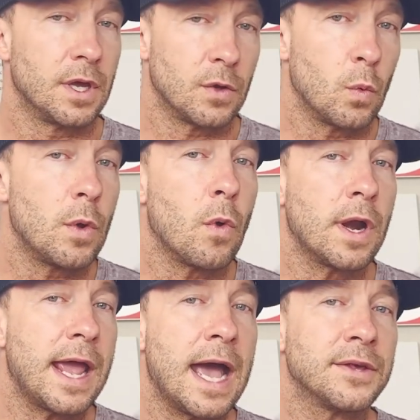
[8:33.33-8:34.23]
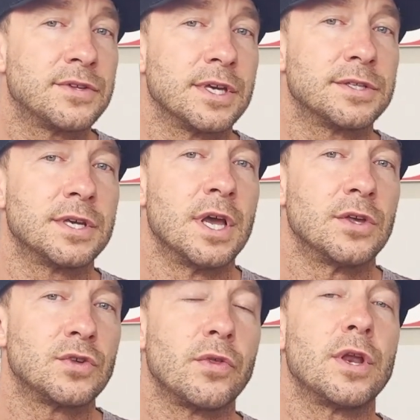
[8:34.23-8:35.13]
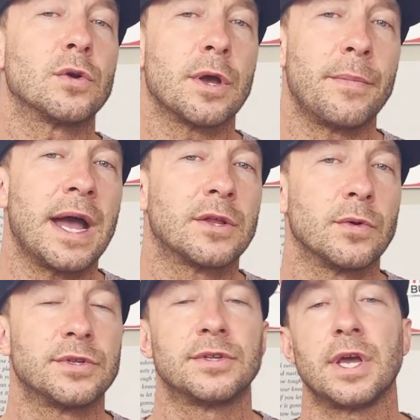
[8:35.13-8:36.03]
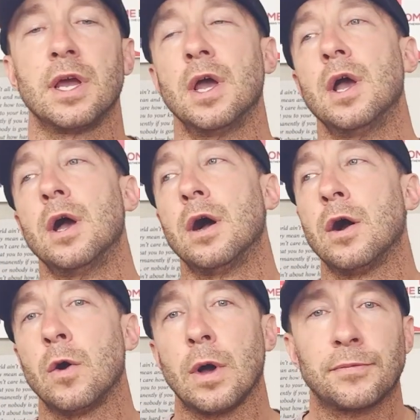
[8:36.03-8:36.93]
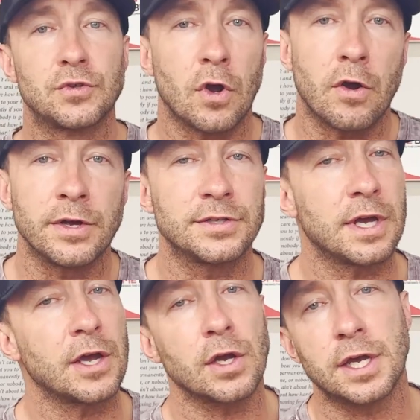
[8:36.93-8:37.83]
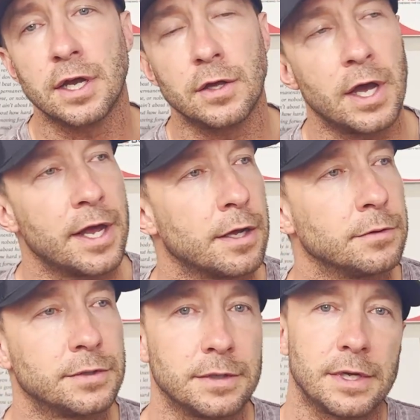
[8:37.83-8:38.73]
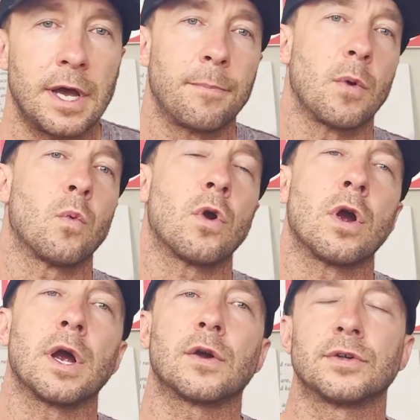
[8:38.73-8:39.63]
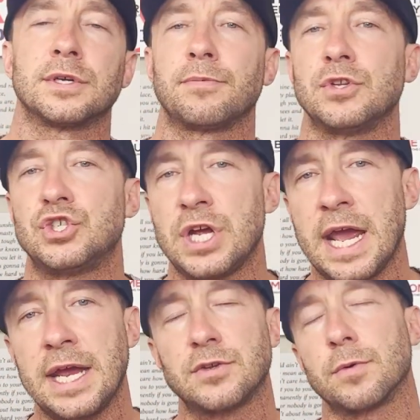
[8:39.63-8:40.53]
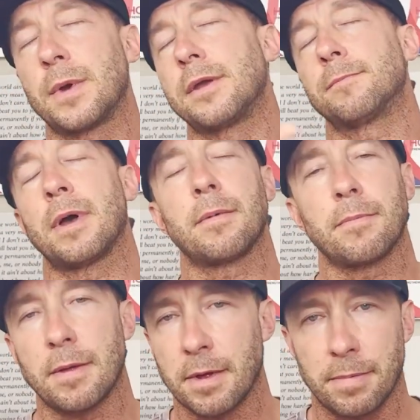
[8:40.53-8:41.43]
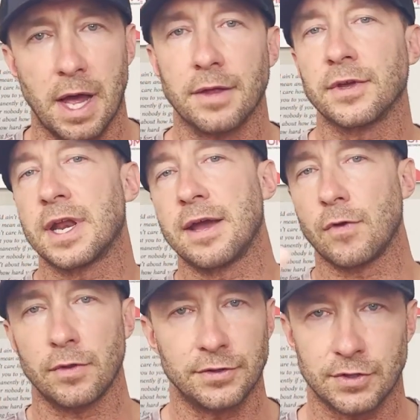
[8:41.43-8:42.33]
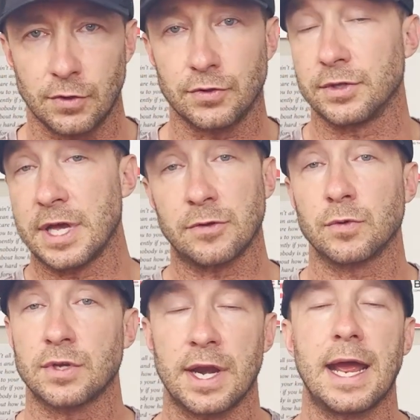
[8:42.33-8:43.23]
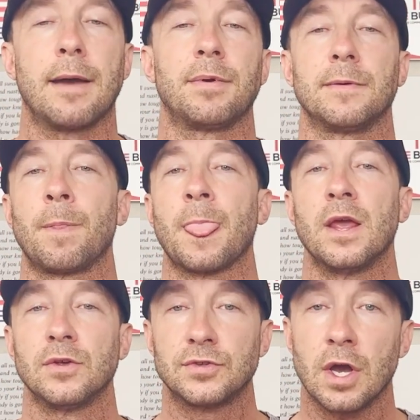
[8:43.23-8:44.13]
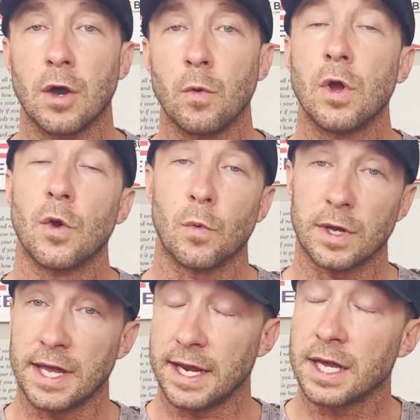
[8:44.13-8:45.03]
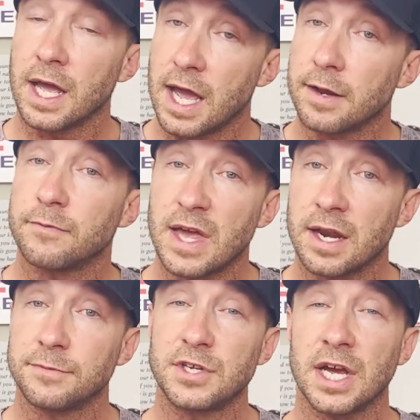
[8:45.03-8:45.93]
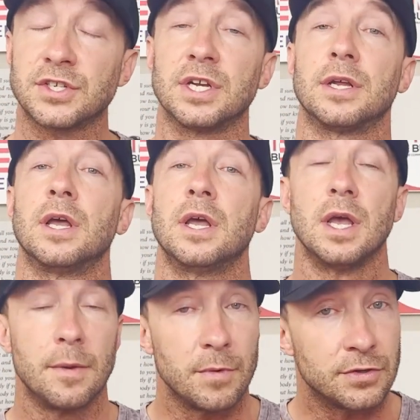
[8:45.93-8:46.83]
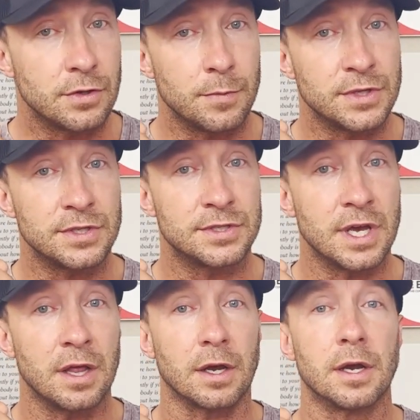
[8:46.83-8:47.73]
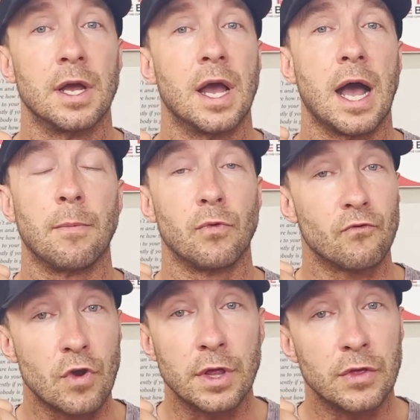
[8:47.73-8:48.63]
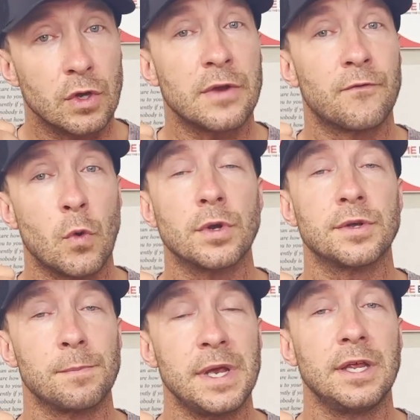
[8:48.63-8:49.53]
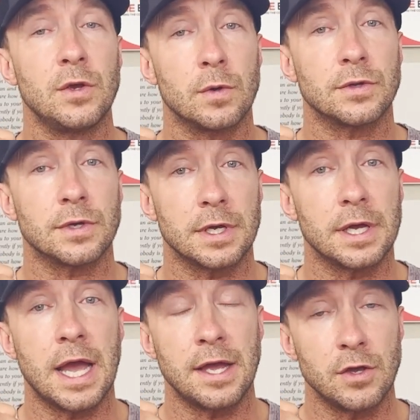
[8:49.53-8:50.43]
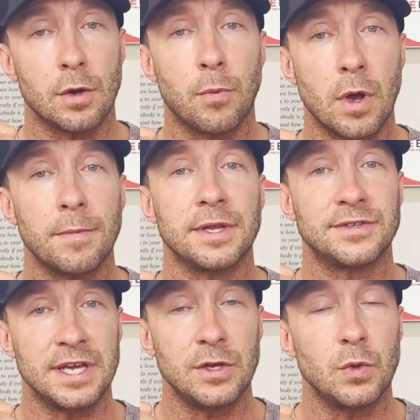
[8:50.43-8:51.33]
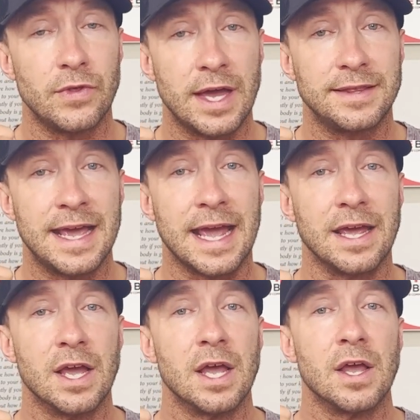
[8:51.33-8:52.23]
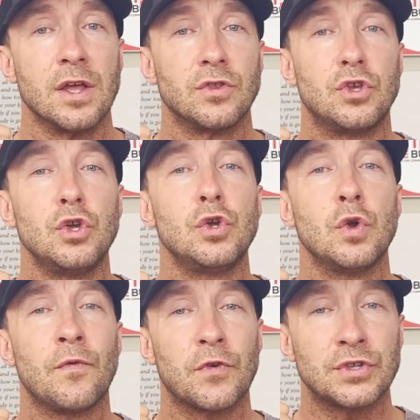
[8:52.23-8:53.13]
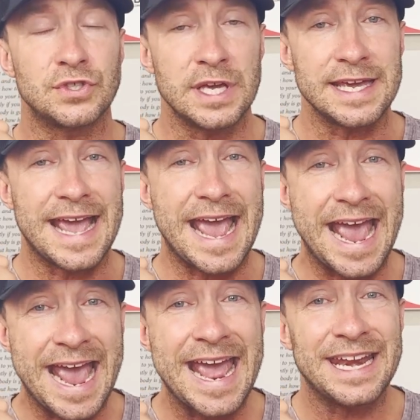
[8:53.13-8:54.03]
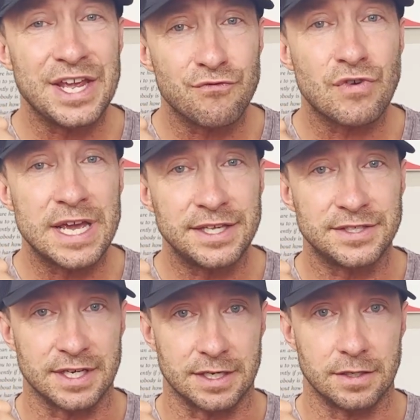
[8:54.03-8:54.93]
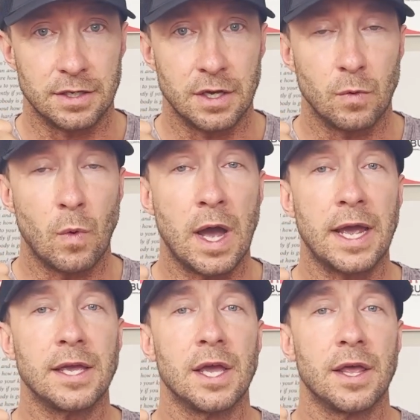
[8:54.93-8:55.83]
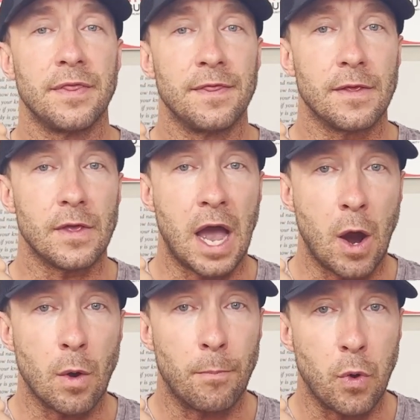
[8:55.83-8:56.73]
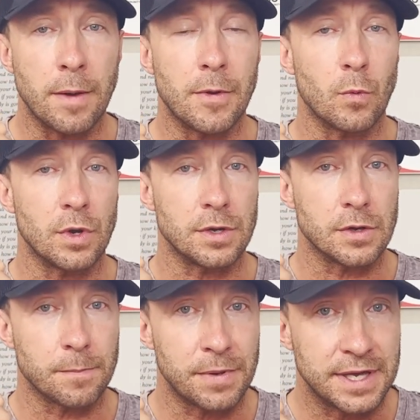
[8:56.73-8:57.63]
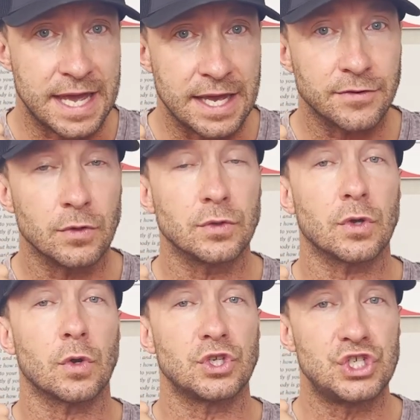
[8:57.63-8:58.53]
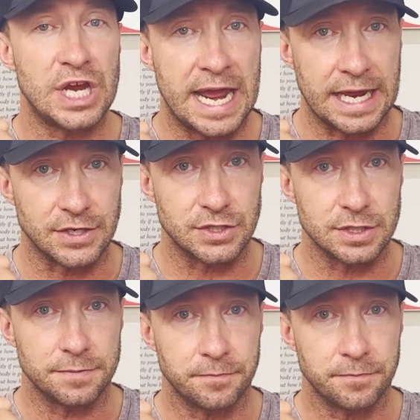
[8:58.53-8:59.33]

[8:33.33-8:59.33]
We want to ask this so they don't come back to us and say, oh, I'm sorry, so I got held up at work or something changed or my blah, blah, blah, blah, blah. They're going to have all these excuses. That's what's going to happen. So we're getting ahead of that objection. Mr. and Mrs. Seller, I'm really looking forward to meeting you at your appointment and seeing you that day. Do you foresee any reason why our appointment would be canceled or change?